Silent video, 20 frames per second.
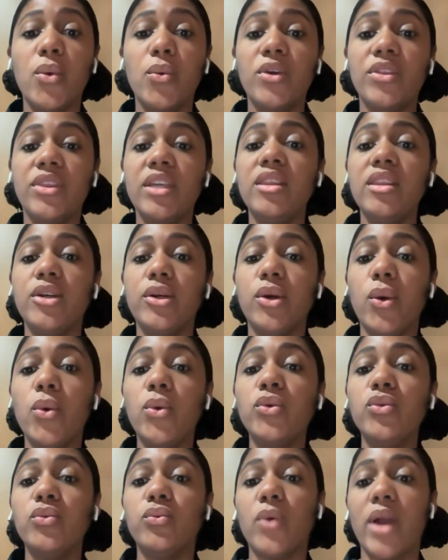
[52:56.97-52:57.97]
within their
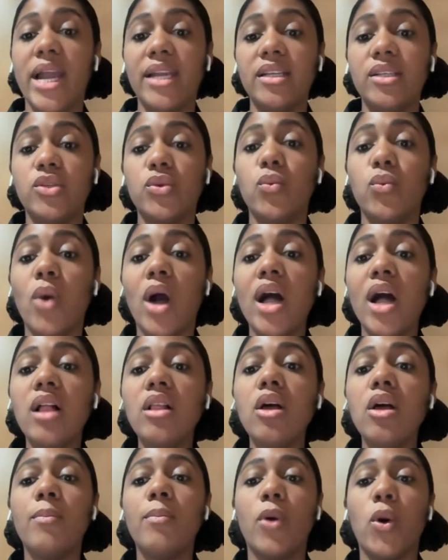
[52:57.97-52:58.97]
own ranks
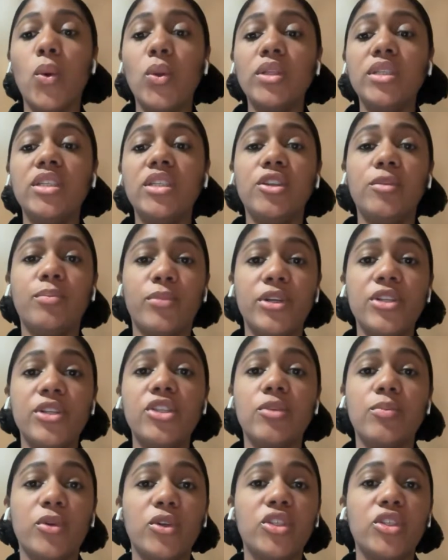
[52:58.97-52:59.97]
while upholding the
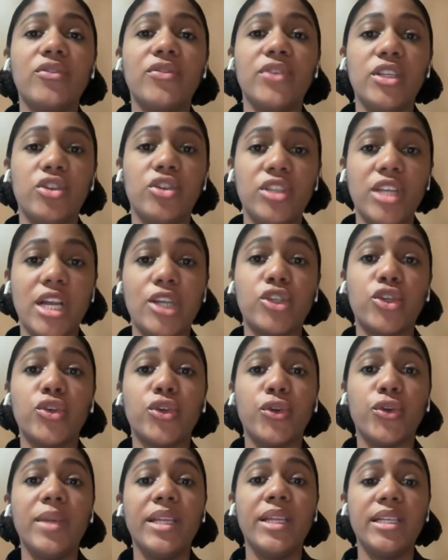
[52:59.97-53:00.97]
principles of
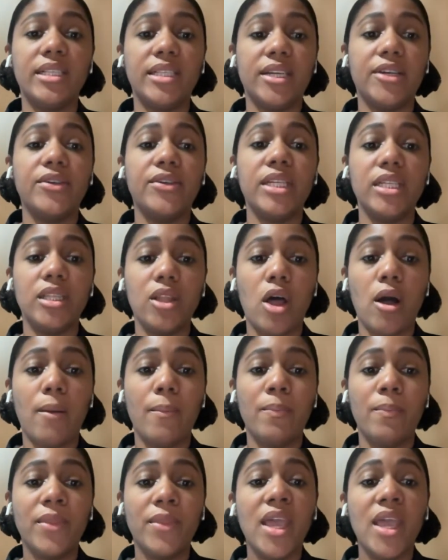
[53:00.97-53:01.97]
international humanitarian
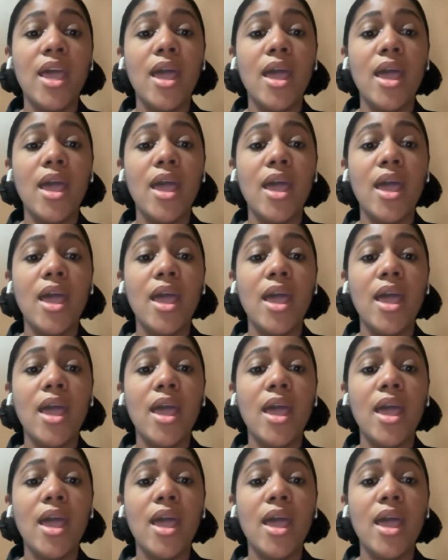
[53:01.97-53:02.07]
law.